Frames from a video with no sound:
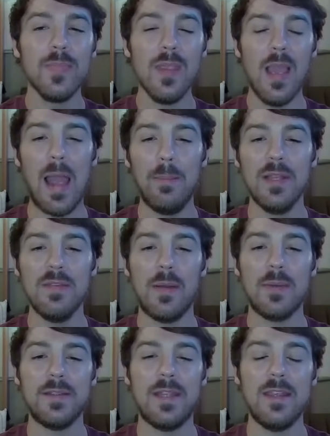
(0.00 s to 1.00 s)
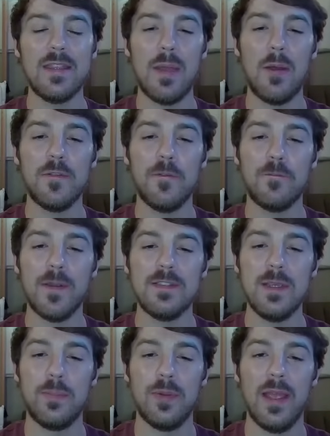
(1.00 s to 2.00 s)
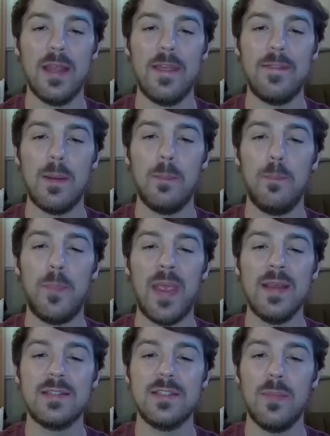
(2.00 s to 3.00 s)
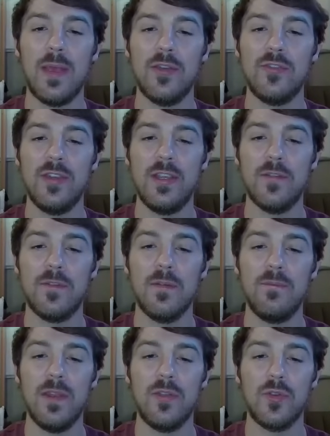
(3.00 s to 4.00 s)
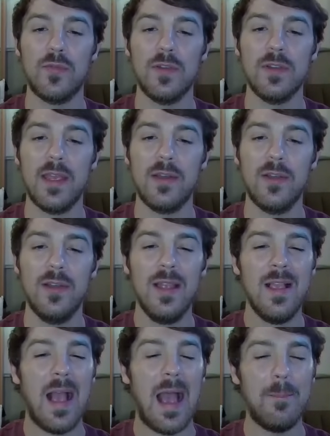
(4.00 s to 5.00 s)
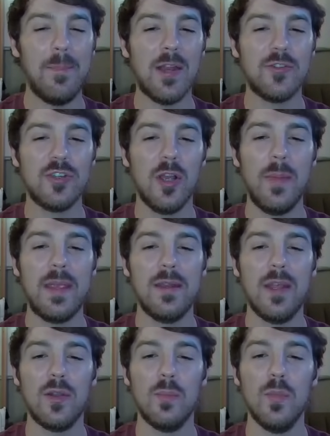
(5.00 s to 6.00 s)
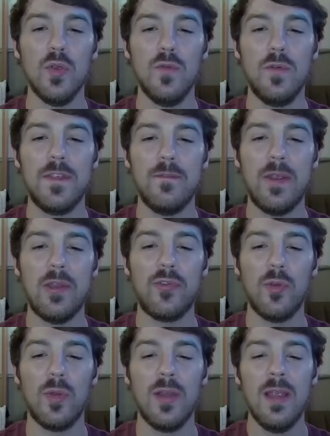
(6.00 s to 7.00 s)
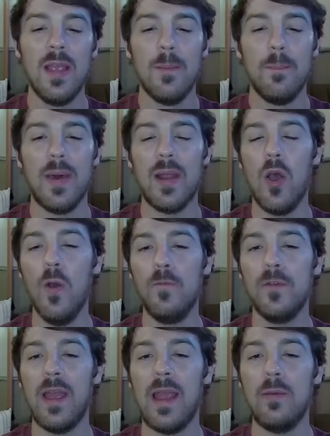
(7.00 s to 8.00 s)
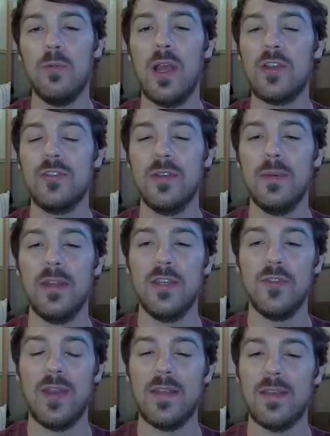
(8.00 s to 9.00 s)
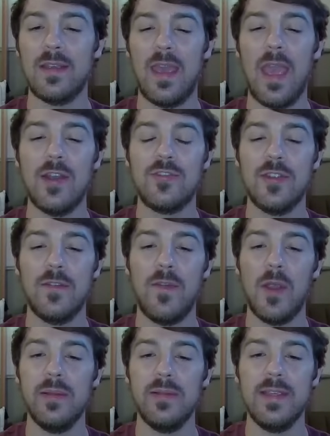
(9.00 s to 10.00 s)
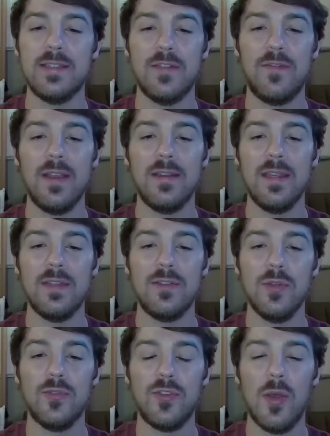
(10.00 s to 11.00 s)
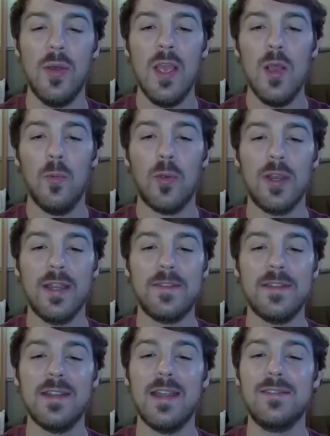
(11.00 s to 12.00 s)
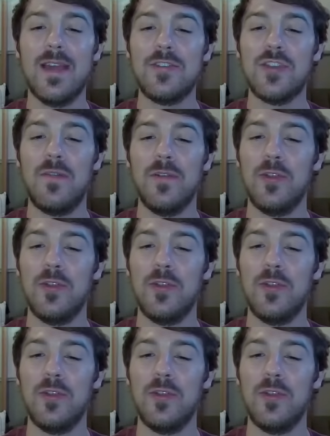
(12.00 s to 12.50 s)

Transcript: I believe I'm going to take them out with a Frenzy Plant and then bank some energy here for the Venusaur for later. I'm not sure I'll make another move with the Venusaur, but hopefully I will actually be able to use it as a catch at the very least if I need to. So we're going to get the Night Slash off on the